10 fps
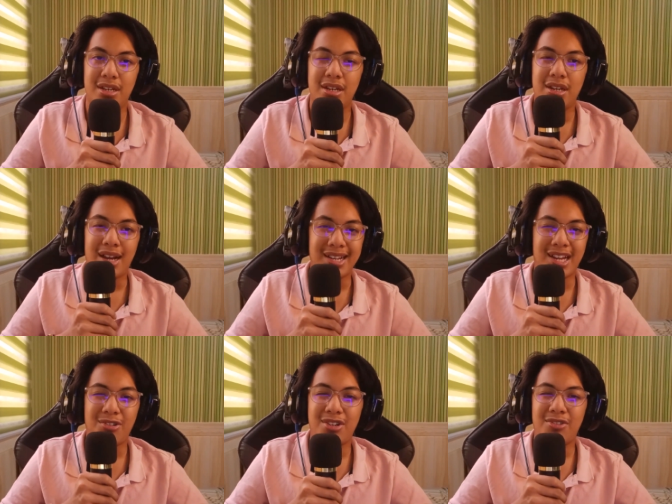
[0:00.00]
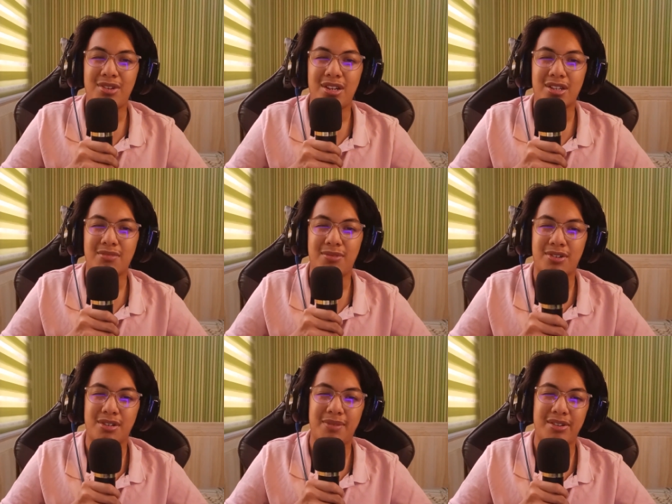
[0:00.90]
I now know a lot more
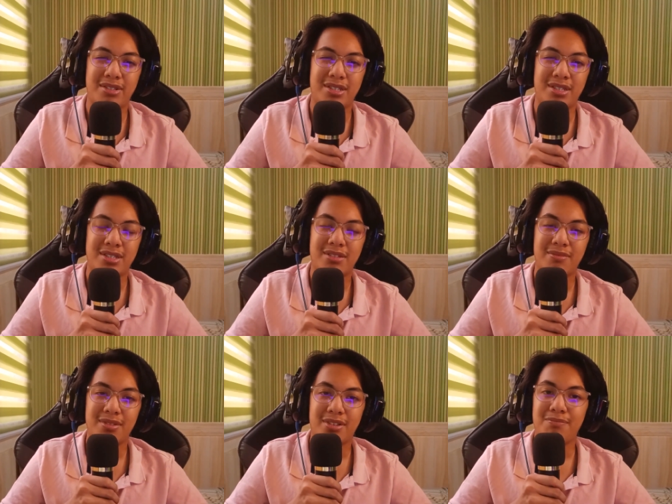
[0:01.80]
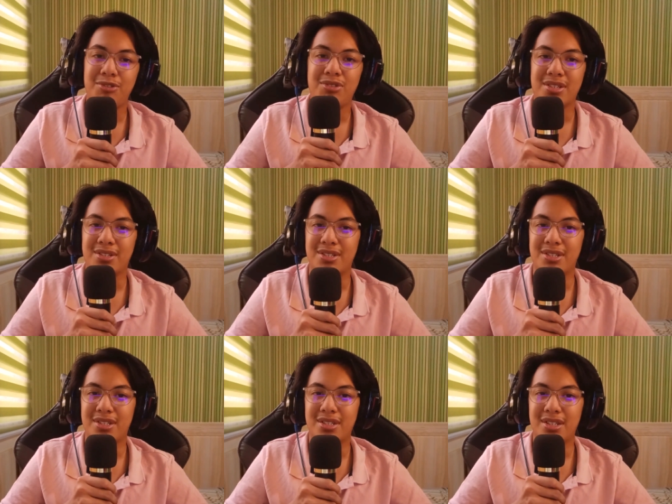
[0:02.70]
about the computers.